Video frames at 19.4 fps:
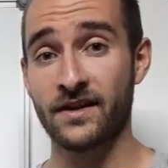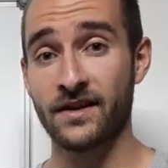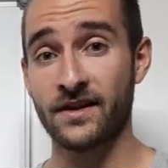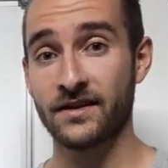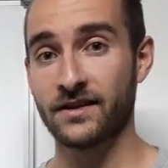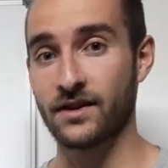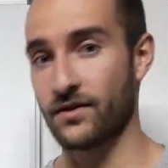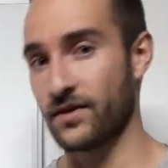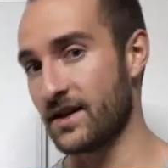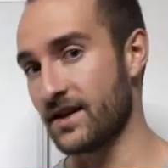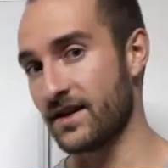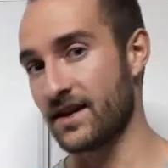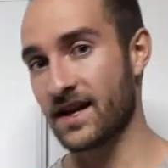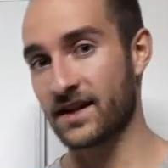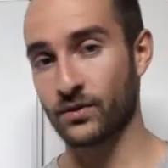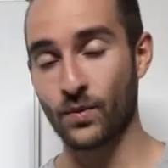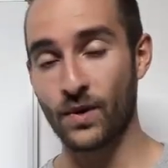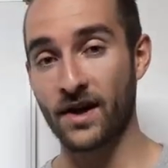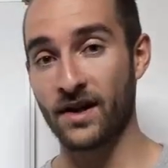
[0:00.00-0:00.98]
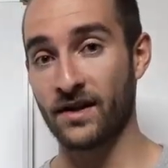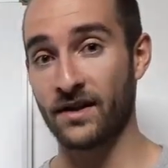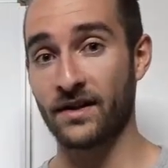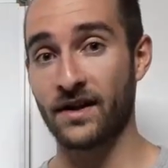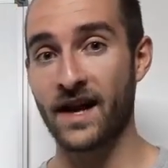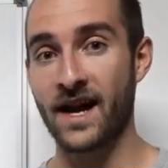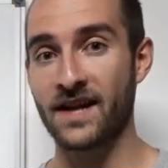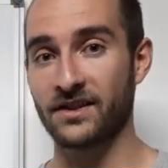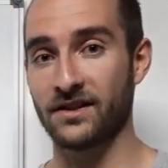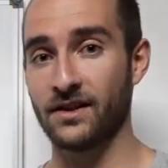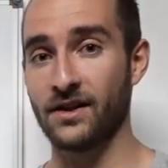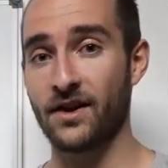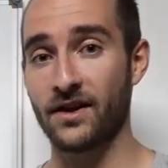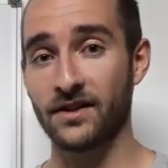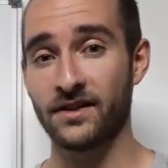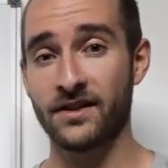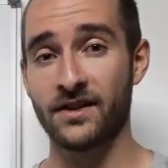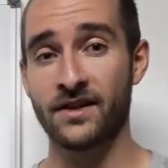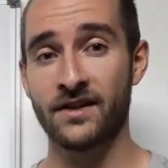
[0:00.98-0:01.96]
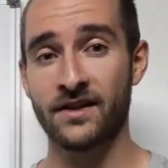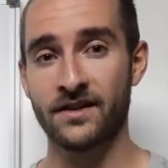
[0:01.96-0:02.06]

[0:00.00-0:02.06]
So he as well has a lot.